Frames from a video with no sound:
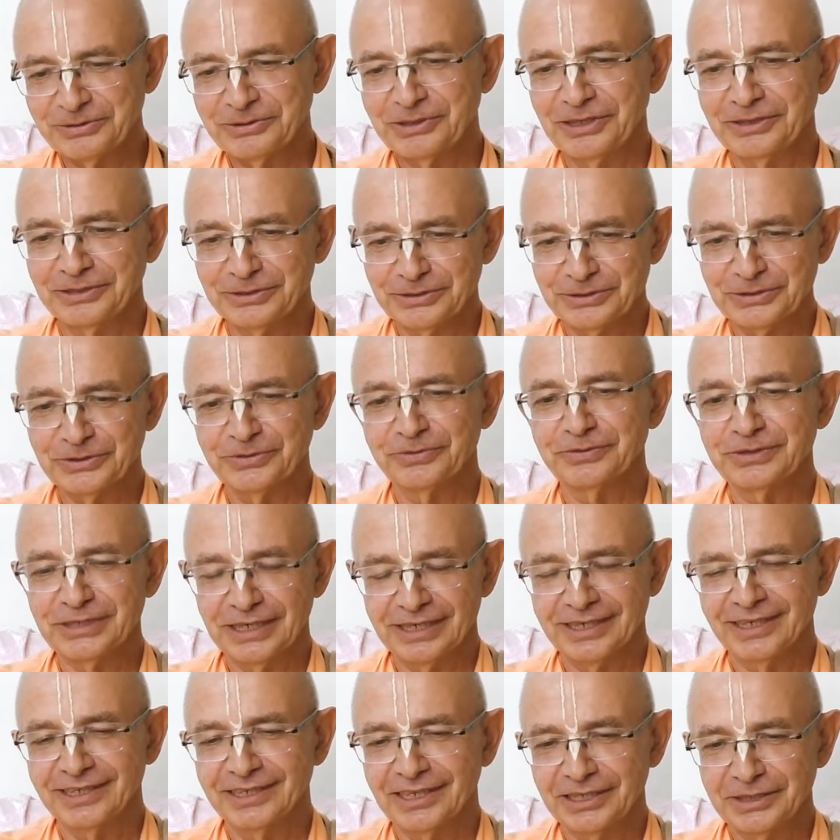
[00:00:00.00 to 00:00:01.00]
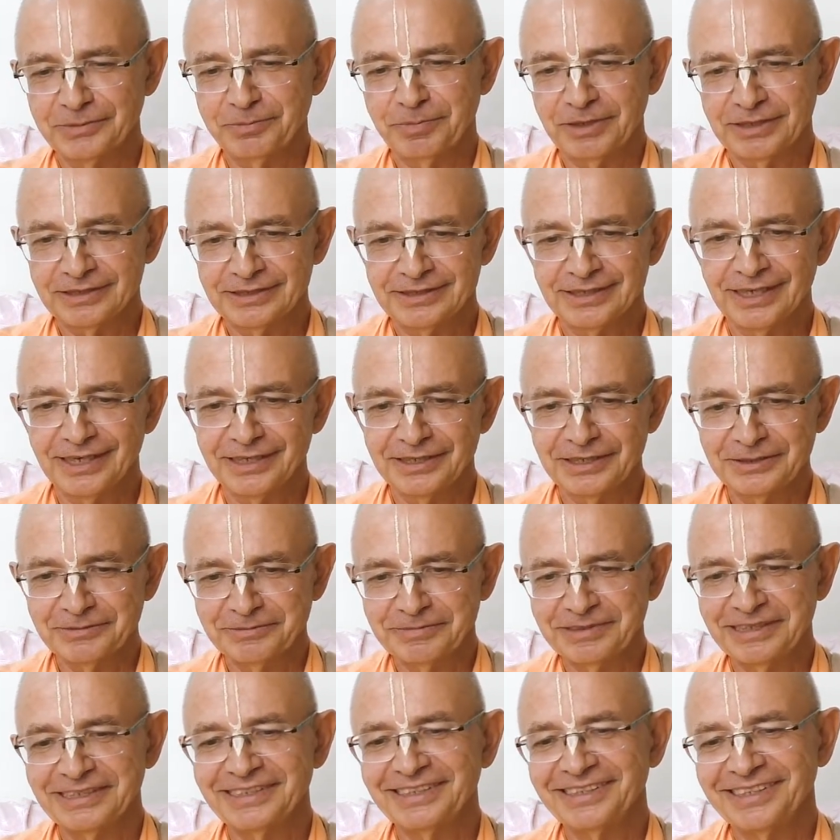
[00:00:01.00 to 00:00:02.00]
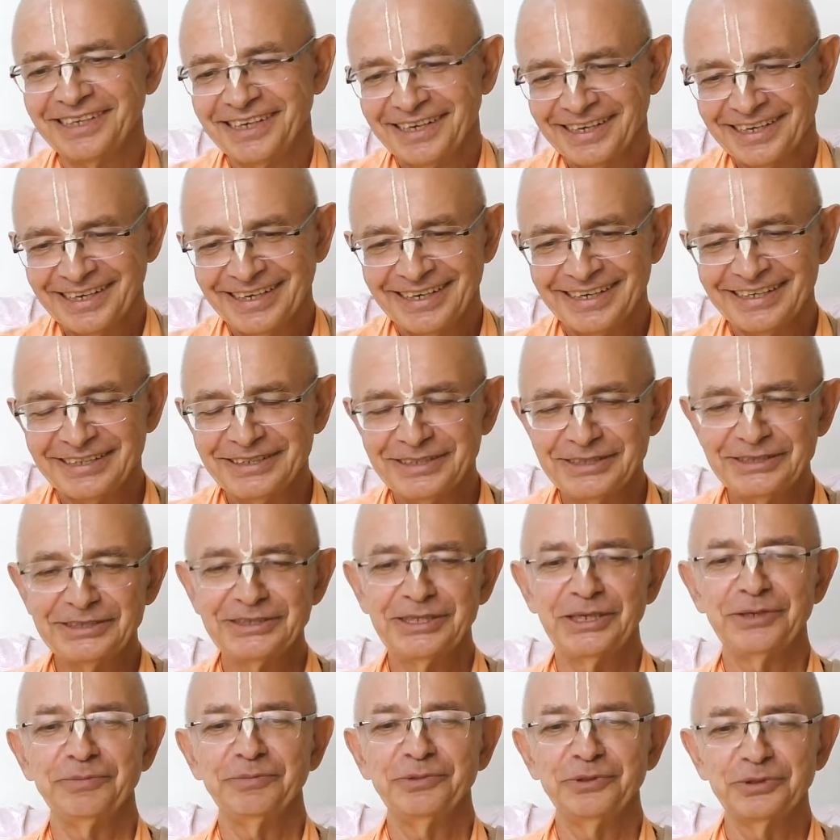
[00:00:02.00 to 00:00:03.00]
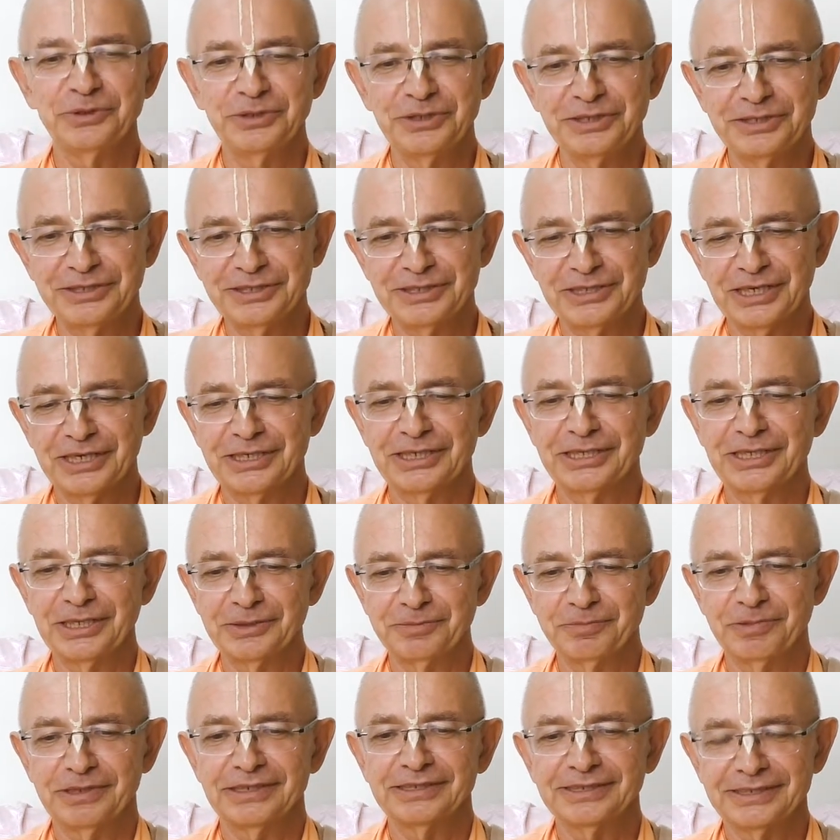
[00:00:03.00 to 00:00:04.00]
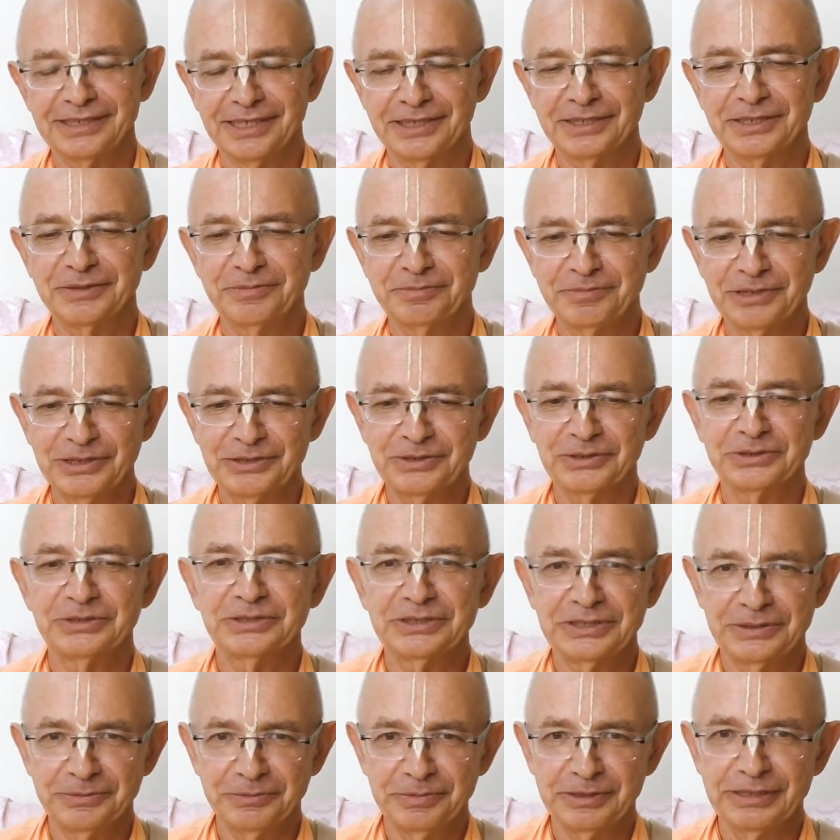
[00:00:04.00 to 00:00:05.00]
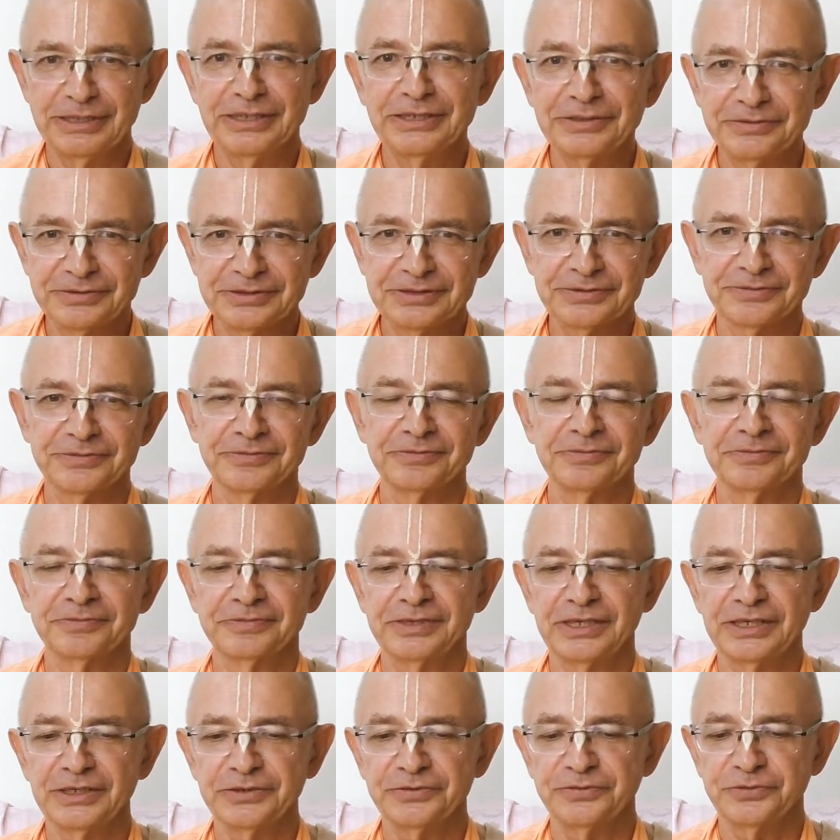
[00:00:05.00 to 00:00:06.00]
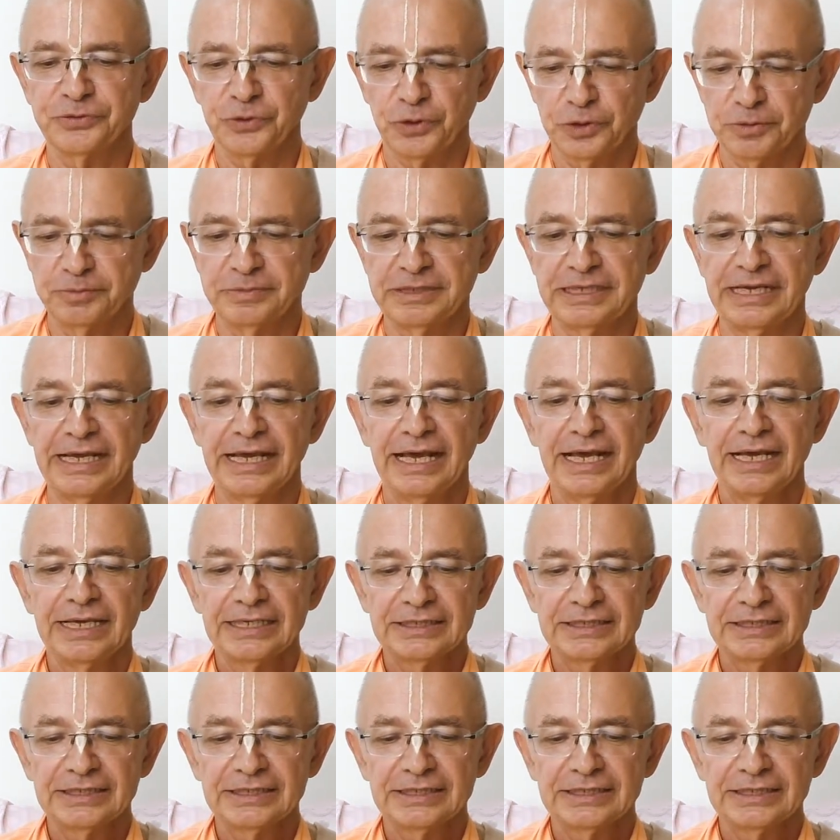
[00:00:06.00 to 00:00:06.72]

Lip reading: tons of Jagannath Prasadam and distributing Jagannath Prasadam because he believes very firmly.